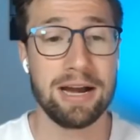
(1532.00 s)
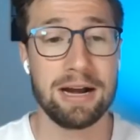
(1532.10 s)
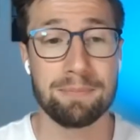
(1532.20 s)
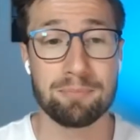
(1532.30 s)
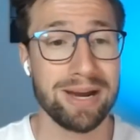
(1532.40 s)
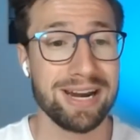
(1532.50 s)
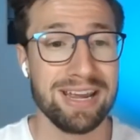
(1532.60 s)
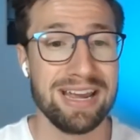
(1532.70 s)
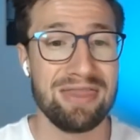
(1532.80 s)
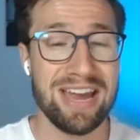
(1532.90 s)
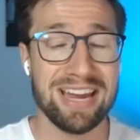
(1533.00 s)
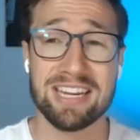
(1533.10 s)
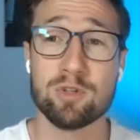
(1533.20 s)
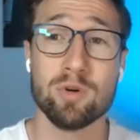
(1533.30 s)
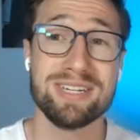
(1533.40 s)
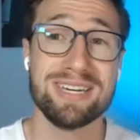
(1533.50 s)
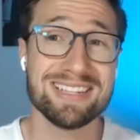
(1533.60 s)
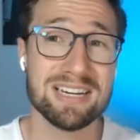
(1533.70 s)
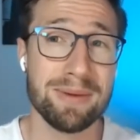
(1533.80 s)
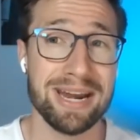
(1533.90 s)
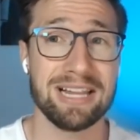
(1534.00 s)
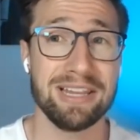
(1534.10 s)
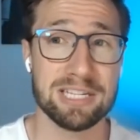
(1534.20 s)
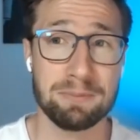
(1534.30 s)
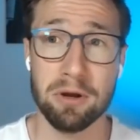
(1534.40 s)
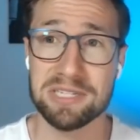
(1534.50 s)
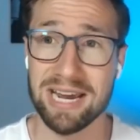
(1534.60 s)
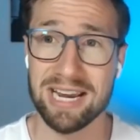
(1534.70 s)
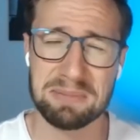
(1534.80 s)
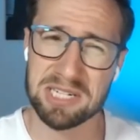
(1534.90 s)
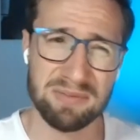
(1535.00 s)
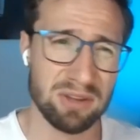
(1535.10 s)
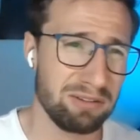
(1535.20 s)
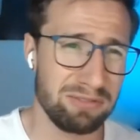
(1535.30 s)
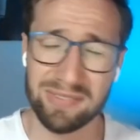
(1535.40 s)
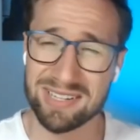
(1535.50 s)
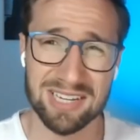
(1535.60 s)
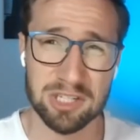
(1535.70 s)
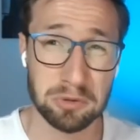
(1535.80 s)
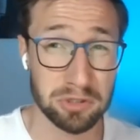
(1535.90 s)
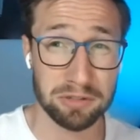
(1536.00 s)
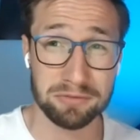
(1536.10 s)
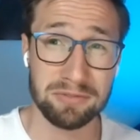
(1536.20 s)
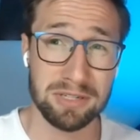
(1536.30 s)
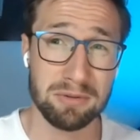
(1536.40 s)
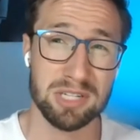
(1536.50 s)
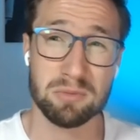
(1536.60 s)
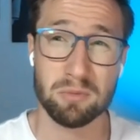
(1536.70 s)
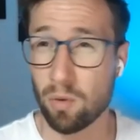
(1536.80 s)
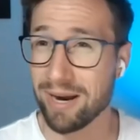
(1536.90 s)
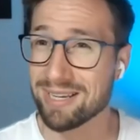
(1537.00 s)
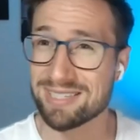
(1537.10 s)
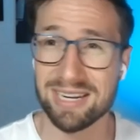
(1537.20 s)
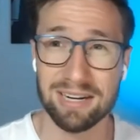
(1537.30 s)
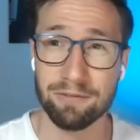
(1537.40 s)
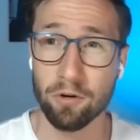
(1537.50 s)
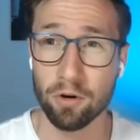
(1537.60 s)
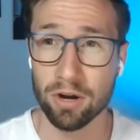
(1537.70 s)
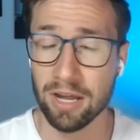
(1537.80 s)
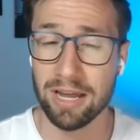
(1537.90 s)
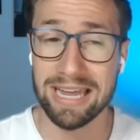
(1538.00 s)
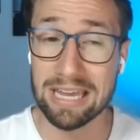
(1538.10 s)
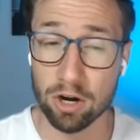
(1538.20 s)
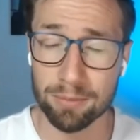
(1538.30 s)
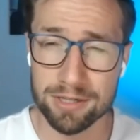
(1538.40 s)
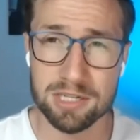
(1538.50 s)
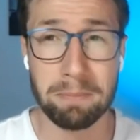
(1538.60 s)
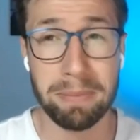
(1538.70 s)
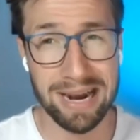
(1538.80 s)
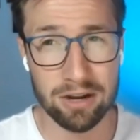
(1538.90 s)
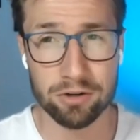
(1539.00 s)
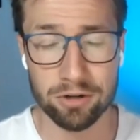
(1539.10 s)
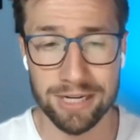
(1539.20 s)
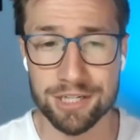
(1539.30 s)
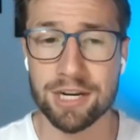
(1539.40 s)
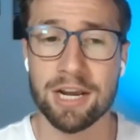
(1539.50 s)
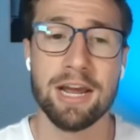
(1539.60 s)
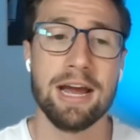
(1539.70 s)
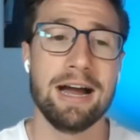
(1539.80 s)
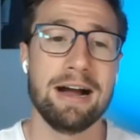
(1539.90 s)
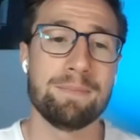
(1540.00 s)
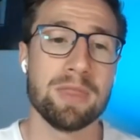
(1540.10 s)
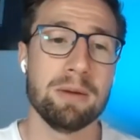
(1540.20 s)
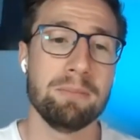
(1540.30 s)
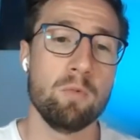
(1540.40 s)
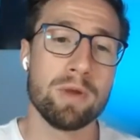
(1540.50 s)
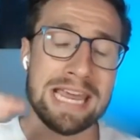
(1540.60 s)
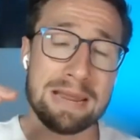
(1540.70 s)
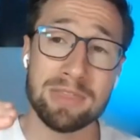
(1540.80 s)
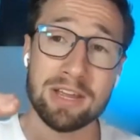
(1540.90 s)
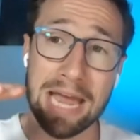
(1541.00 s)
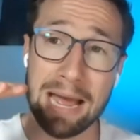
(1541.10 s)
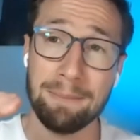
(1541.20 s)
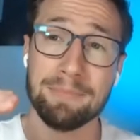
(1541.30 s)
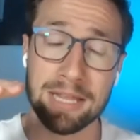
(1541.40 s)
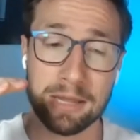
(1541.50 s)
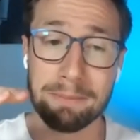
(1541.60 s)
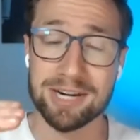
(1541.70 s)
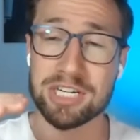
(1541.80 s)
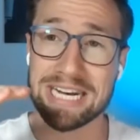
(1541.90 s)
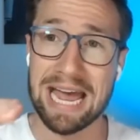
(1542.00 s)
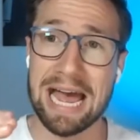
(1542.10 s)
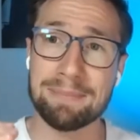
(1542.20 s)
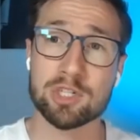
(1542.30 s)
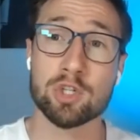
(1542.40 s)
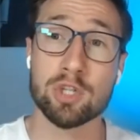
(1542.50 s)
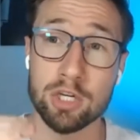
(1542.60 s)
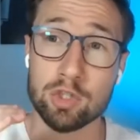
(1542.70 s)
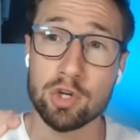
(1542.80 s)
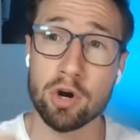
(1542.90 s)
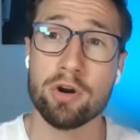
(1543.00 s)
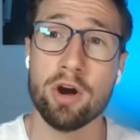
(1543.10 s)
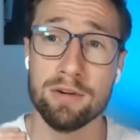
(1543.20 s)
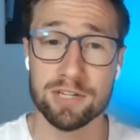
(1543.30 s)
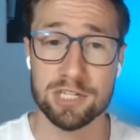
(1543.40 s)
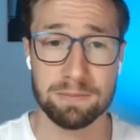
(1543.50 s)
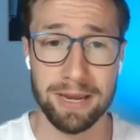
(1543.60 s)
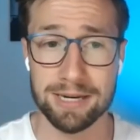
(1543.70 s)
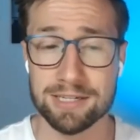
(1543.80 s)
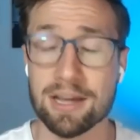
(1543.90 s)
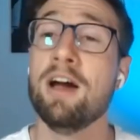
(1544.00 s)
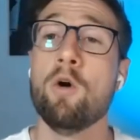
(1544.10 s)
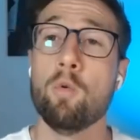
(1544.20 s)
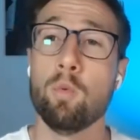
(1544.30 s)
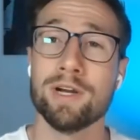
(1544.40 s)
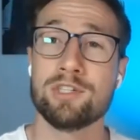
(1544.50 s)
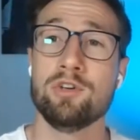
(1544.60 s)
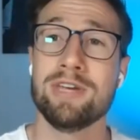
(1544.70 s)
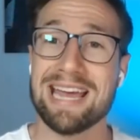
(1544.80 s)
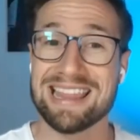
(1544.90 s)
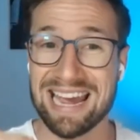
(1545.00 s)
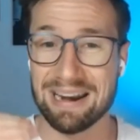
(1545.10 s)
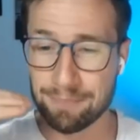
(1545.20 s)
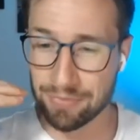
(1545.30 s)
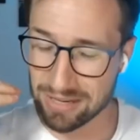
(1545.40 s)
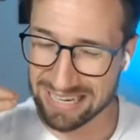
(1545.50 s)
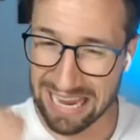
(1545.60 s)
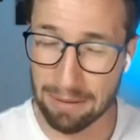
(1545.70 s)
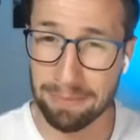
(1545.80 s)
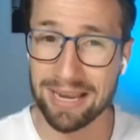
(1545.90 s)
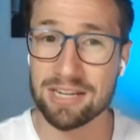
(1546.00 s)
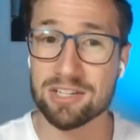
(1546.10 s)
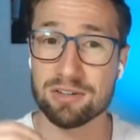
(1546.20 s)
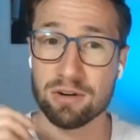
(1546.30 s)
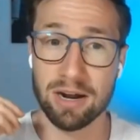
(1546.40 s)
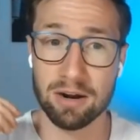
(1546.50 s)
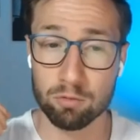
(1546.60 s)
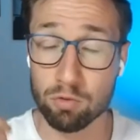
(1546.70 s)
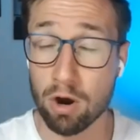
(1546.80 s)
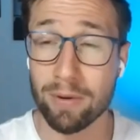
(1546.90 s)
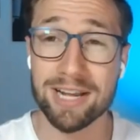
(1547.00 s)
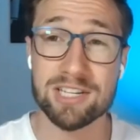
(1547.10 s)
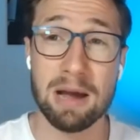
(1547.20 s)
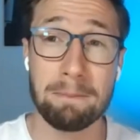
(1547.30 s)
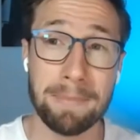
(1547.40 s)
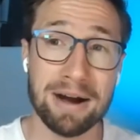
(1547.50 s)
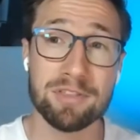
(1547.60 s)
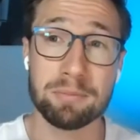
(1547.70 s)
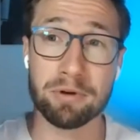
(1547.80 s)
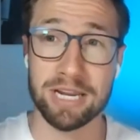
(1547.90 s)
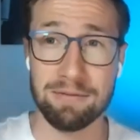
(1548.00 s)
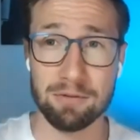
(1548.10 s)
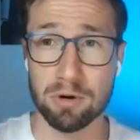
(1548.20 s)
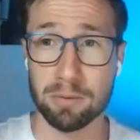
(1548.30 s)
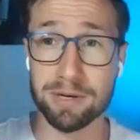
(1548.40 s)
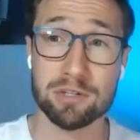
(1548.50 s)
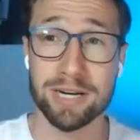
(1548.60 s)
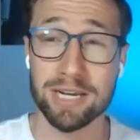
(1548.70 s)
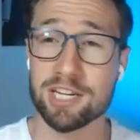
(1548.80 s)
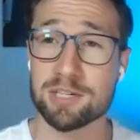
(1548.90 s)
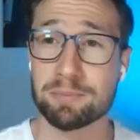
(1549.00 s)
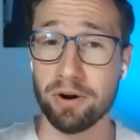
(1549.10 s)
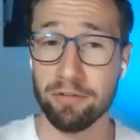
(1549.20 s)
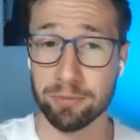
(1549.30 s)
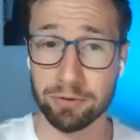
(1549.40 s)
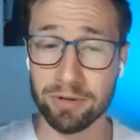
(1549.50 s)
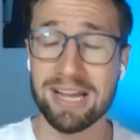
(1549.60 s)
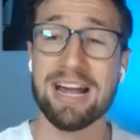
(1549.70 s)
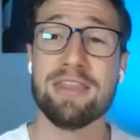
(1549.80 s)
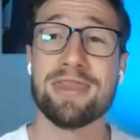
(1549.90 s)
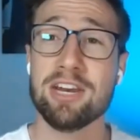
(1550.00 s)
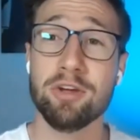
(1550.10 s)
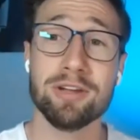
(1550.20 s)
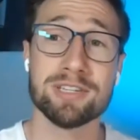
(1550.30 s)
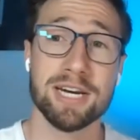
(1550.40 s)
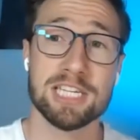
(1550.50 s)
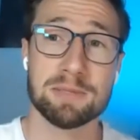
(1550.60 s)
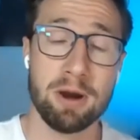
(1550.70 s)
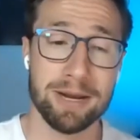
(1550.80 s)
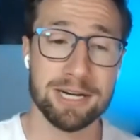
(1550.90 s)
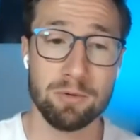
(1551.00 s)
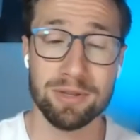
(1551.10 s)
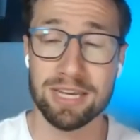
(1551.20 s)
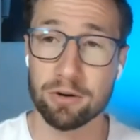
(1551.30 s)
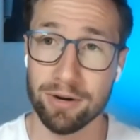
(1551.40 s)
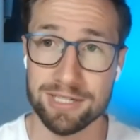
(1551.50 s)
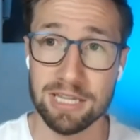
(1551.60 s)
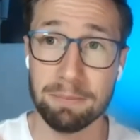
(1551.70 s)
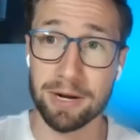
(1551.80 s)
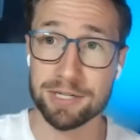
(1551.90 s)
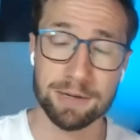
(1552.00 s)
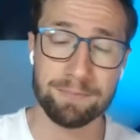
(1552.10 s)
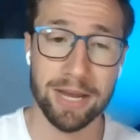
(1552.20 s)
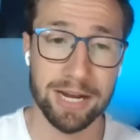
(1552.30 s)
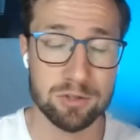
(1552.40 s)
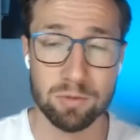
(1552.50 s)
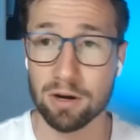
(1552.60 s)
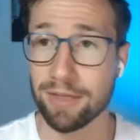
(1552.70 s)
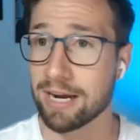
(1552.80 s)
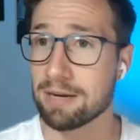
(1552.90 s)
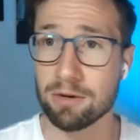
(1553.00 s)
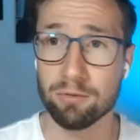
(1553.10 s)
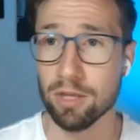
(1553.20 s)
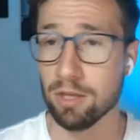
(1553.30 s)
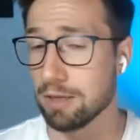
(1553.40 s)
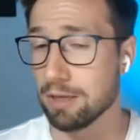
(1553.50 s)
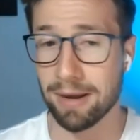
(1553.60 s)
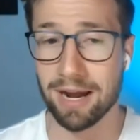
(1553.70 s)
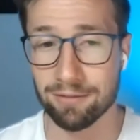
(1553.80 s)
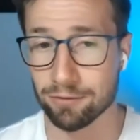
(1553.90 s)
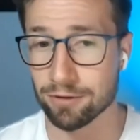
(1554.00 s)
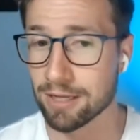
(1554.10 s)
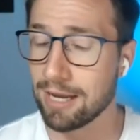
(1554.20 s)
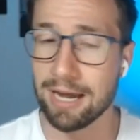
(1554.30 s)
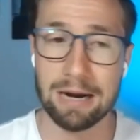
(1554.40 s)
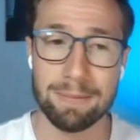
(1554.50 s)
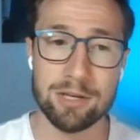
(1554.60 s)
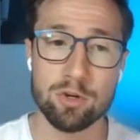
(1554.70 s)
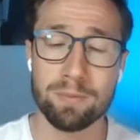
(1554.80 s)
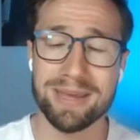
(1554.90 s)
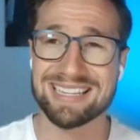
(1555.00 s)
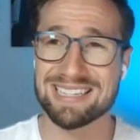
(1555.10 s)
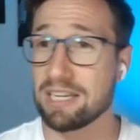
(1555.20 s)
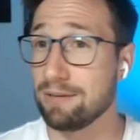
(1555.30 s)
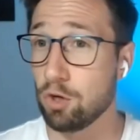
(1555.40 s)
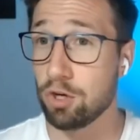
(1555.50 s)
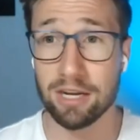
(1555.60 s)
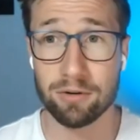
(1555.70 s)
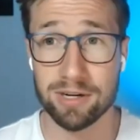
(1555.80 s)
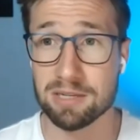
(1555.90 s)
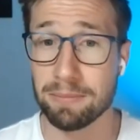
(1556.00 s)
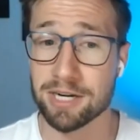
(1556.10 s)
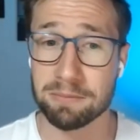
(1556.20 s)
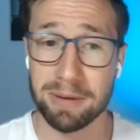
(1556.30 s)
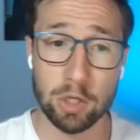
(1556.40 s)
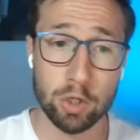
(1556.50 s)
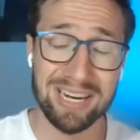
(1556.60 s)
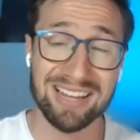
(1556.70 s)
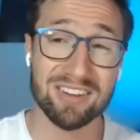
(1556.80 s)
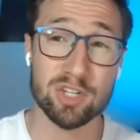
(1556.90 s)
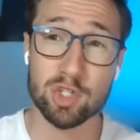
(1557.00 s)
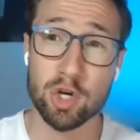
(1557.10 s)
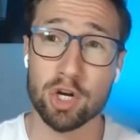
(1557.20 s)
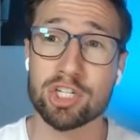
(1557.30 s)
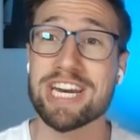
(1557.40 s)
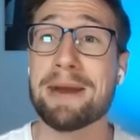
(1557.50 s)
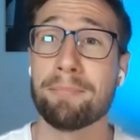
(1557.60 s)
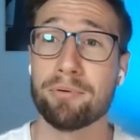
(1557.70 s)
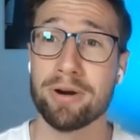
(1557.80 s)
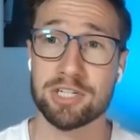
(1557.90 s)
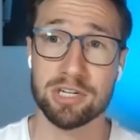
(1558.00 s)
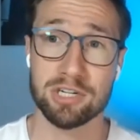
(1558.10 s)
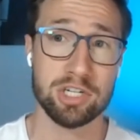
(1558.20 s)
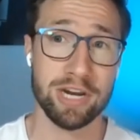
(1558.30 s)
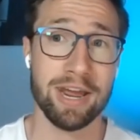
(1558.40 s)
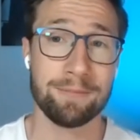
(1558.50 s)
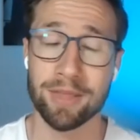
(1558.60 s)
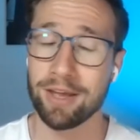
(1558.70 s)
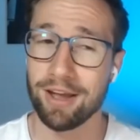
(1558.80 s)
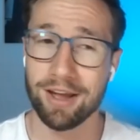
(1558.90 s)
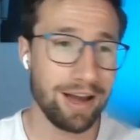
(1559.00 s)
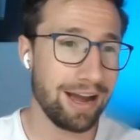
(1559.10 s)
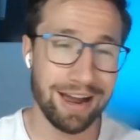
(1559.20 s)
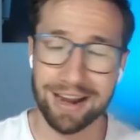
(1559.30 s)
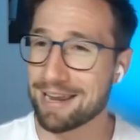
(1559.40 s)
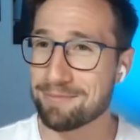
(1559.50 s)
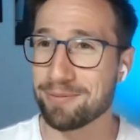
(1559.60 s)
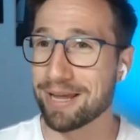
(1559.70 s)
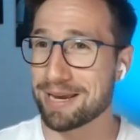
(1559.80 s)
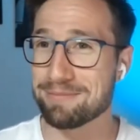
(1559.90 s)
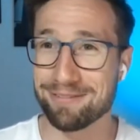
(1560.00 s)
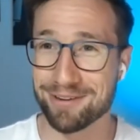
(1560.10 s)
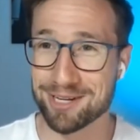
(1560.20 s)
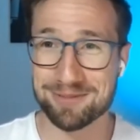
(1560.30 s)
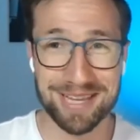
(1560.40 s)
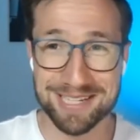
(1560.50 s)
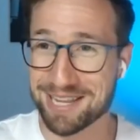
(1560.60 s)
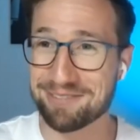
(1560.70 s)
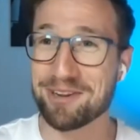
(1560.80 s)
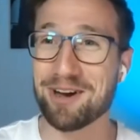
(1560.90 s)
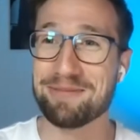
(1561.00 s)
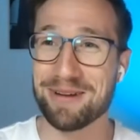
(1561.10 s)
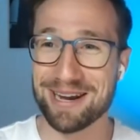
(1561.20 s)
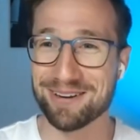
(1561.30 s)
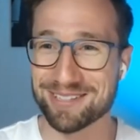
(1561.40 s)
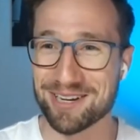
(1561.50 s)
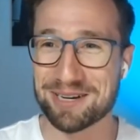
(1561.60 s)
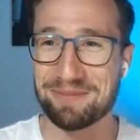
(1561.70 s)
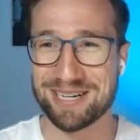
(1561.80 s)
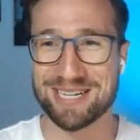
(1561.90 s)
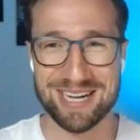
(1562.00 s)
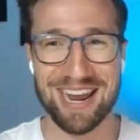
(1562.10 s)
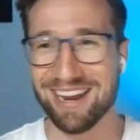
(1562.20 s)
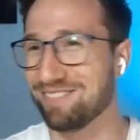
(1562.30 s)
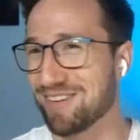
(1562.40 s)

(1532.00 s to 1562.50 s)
Um, but that gives you a decent amount of clicks per day, especially if they're at 50 cents to fifty, which is quite standard for e commerce, depending on your niche. Um, keep the, cap, uh, the budget capped so that you don't overspend. Once you get that campaigns uh, ROAS above the break even ROAS, so it is profitable, then you can start experimenting with increasing the budget as well. That can be really, really powerful. Um, and you'll be able to tell if you can increase the budget by looking at the search impression share. I keep plugging my videos, but there's another video I made on search impression share.